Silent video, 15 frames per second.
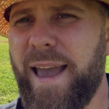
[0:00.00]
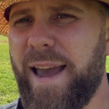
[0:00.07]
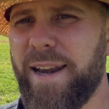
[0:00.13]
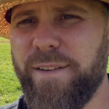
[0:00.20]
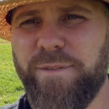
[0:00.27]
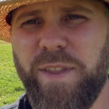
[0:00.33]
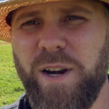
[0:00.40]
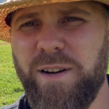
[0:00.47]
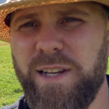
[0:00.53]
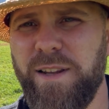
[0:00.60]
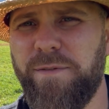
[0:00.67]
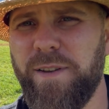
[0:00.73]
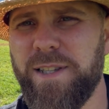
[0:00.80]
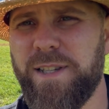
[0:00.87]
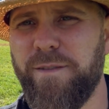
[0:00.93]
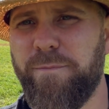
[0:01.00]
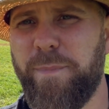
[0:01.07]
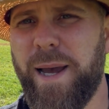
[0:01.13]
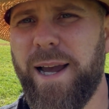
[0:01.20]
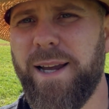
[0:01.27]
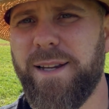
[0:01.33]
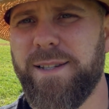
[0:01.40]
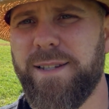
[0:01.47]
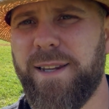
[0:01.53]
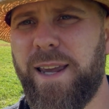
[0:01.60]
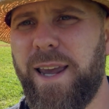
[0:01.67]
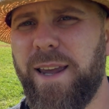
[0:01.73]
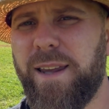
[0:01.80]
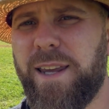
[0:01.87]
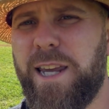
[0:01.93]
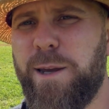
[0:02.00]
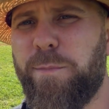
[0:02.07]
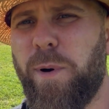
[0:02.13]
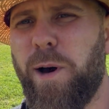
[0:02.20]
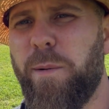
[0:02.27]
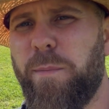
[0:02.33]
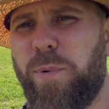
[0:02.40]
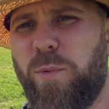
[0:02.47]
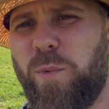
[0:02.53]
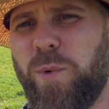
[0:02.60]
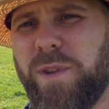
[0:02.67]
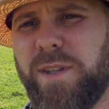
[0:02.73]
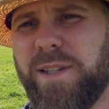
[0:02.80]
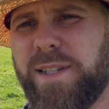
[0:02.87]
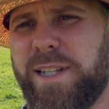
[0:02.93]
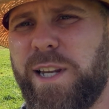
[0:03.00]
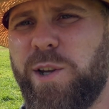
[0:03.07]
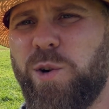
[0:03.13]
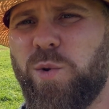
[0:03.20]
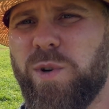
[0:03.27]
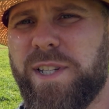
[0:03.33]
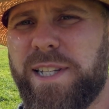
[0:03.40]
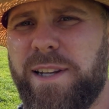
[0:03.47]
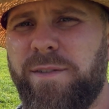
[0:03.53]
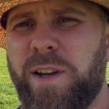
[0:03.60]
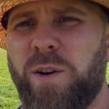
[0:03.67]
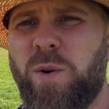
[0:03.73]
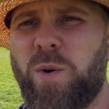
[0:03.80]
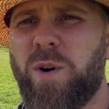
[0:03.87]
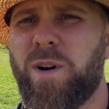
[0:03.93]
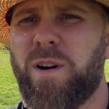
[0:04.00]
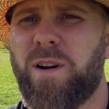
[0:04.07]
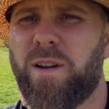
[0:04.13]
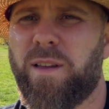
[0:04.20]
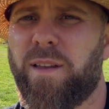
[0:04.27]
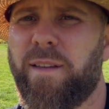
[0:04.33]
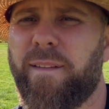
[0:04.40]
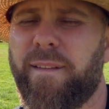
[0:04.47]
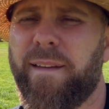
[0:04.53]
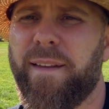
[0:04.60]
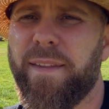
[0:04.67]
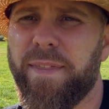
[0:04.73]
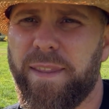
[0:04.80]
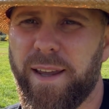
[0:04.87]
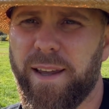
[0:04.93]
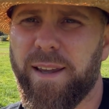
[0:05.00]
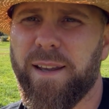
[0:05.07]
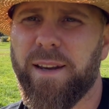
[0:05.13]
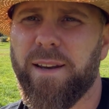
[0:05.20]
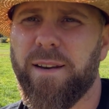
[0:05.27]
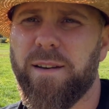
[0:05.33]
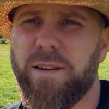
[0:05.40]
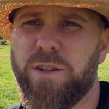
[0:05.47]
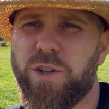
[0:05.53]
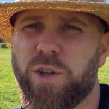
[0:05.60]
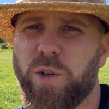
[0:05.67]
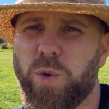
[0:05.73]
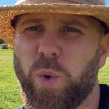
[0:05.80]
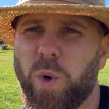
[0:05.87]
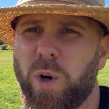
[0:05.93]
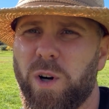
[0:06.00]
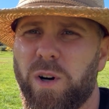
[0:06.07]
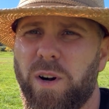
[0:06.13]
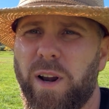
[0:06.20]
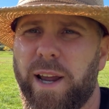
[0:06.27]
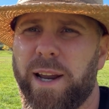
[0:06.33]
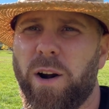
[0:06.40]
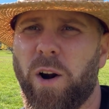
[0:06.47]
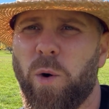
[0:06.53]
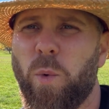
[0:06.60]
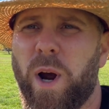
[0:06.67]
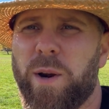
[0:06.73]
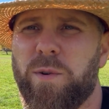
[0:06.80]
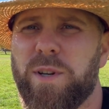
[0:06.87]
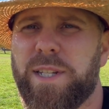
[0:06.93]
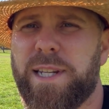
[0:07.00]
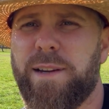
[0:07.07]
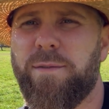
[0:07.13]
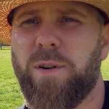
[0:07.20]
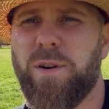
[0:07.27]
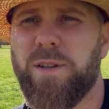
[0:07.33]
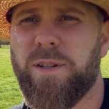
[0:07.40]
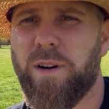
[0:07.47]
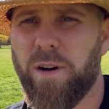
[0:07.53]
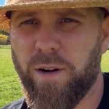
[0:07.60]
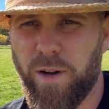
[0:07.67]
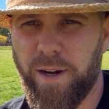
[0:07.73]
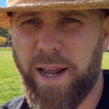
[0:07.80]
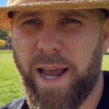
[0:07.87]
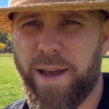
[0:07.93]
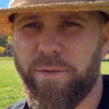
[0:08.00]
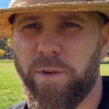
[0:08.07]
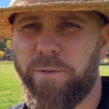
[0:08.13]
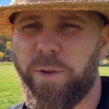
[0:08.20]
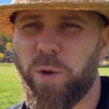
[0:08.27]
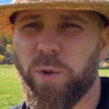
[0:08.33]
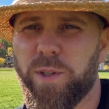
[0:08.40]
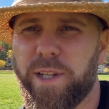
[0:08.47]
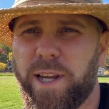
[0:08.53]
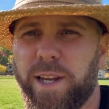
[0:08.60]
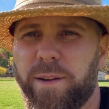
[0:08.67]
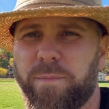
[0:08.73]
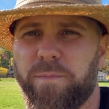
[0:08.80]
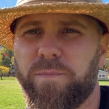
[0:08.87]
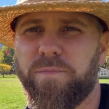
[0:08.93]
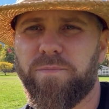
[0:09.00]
And if their defensive backs can't keep up with the CU receiving core, then Shedeur and our wide receivers are going to have a field day.